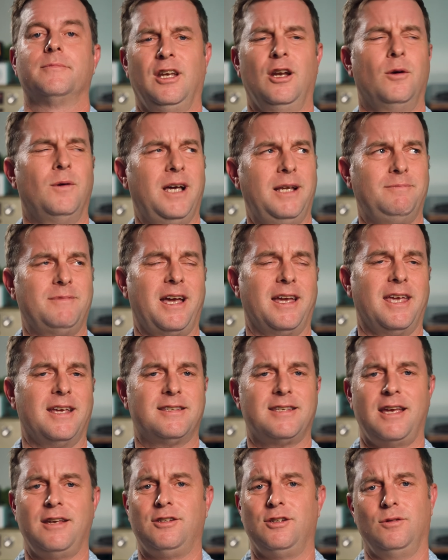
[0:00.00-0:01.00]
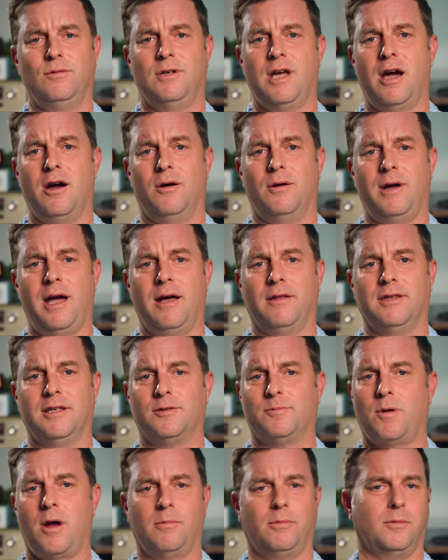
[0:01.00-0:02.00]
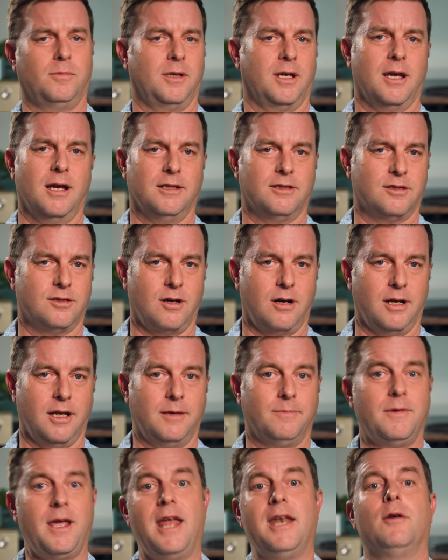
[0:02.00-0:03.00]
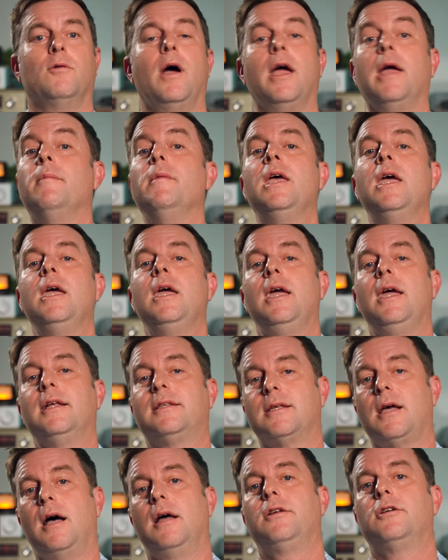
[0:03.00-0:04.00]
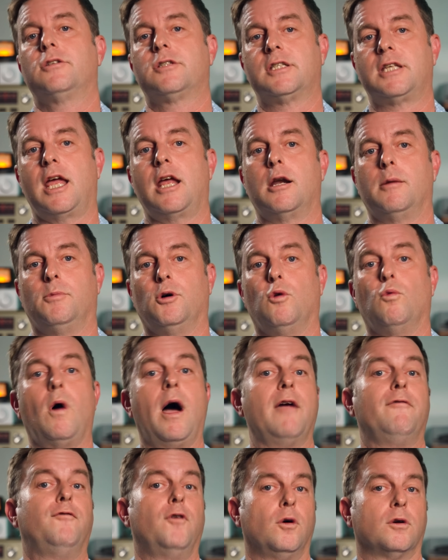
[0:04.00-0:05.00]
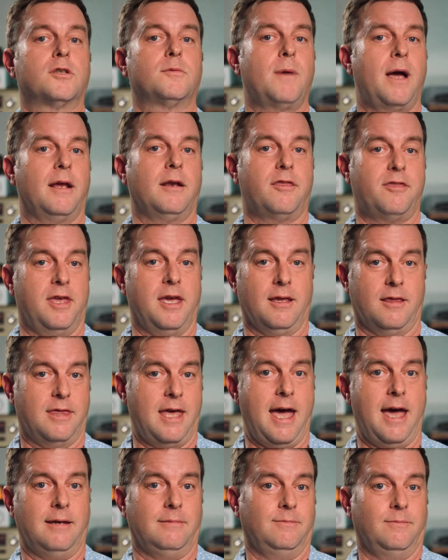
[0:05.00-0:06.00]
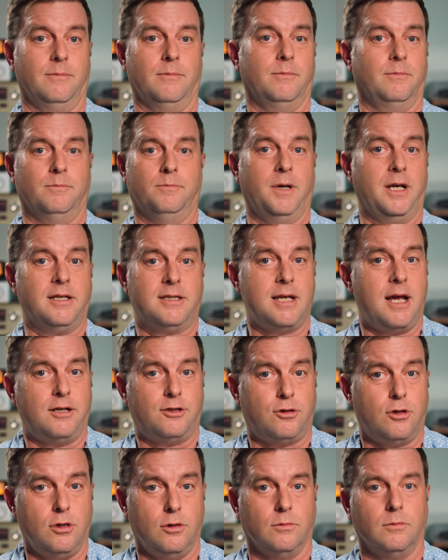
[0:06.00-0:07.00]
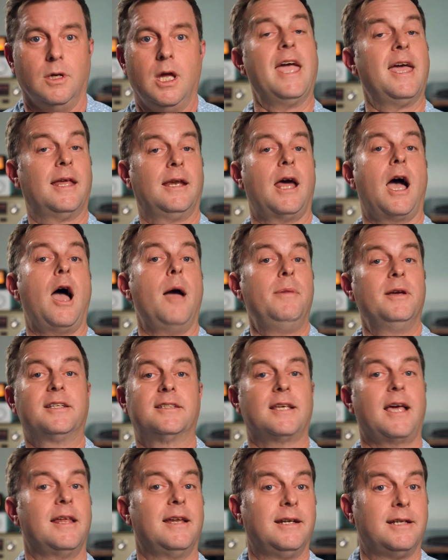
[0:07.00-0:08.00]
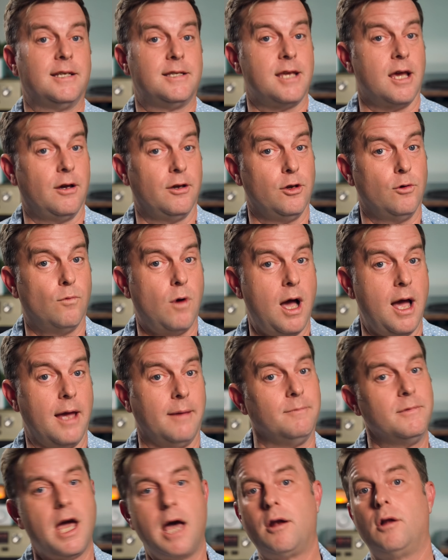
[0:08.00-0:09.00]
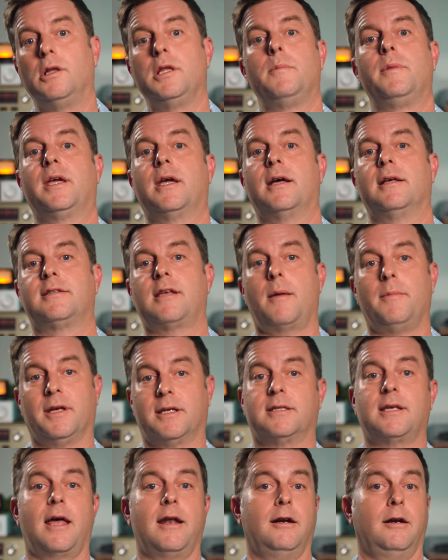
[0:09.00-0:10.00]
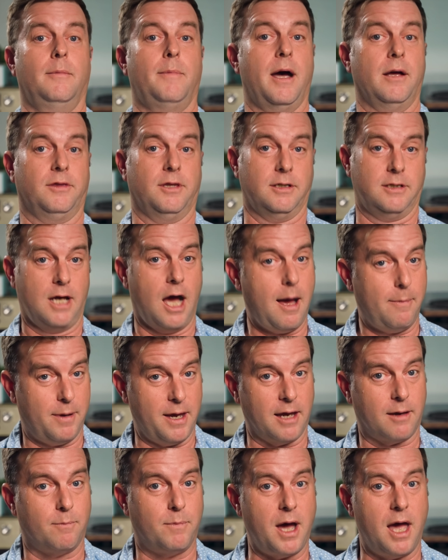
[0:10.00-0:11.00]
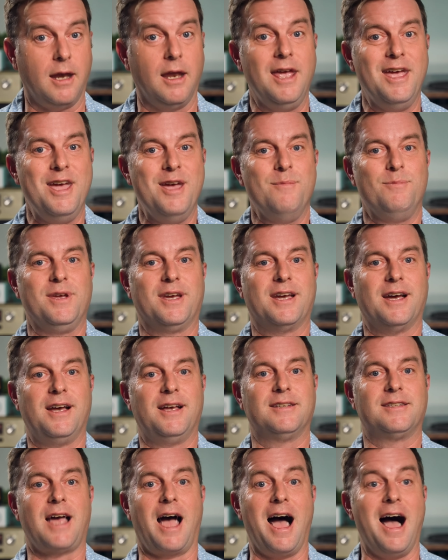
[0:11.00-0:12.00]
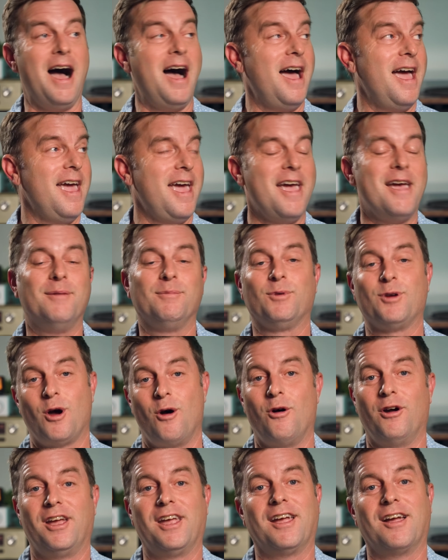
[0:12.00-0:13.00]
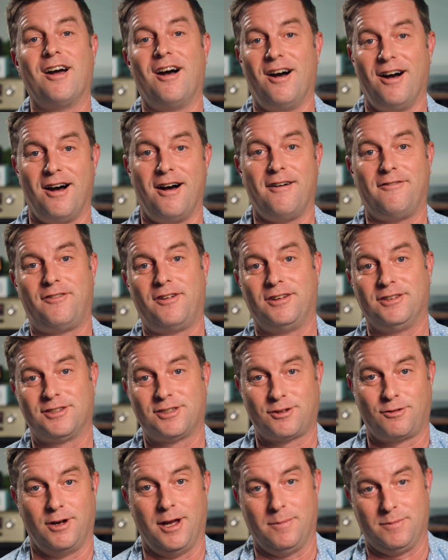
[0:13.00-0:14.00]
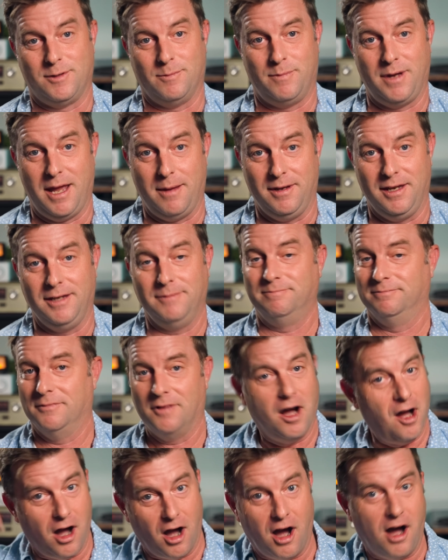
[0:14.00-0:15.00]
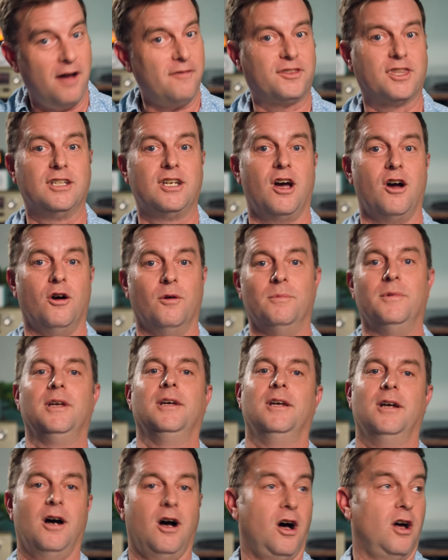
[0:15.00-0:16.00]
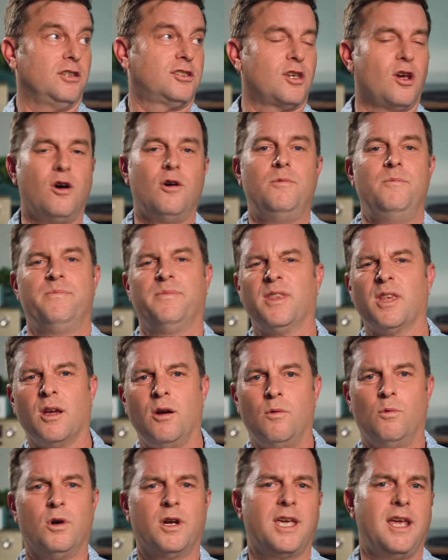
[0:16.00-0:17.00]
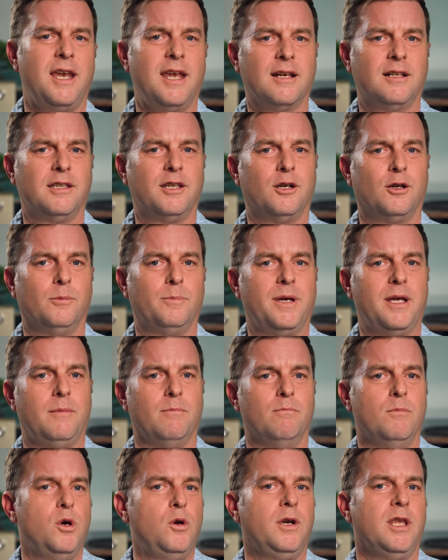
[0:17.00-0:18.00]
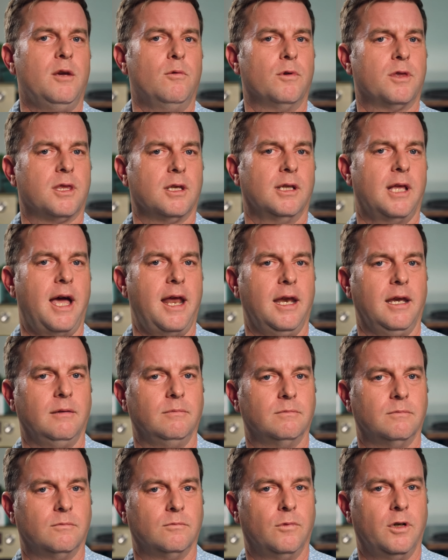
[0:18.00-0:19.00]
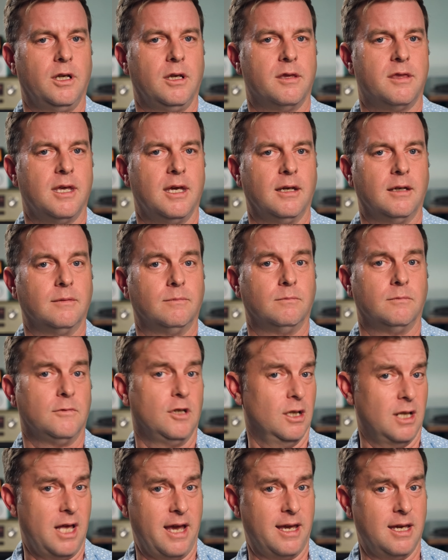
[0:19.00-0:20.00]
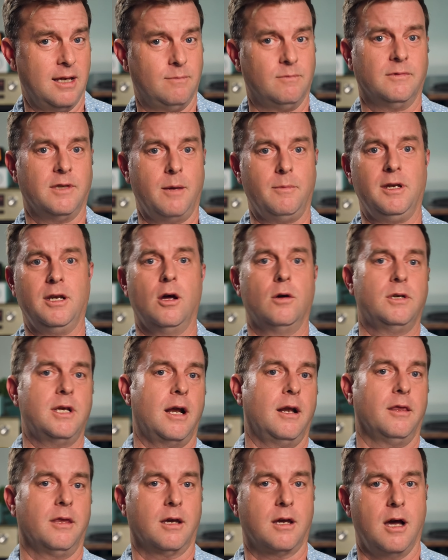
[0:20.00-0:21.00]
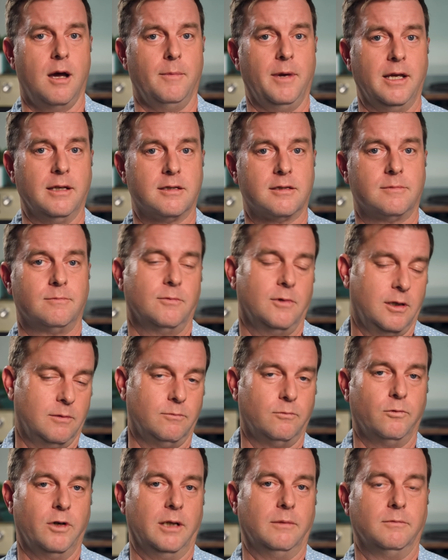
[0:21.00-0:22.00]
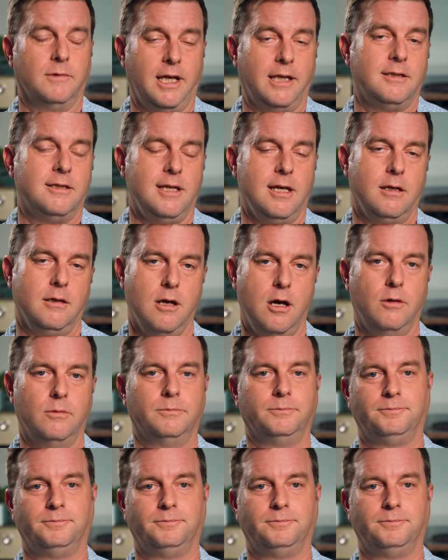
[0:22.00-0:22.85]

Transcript: You know what? I guess I do know how this probably got started. Anyway, it's understandable why folks might think that, but it's not true. And I'm excited to tell you why. Not only because I'm excited about the topic, but because I am going off script, baby. Off the dome. Also, we're getting a little bit moody with the lighting. What do you think? You like it? Let me know down in the comments. Uh, well, let Zeke know.